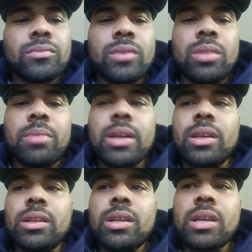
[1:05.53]

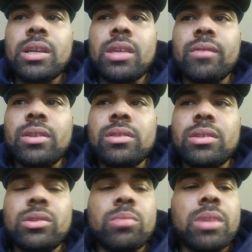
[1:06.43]
Anybody in there? I can't really
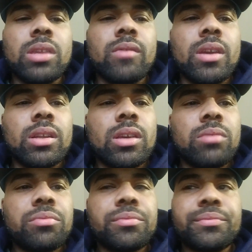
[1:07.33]
see nobody right now.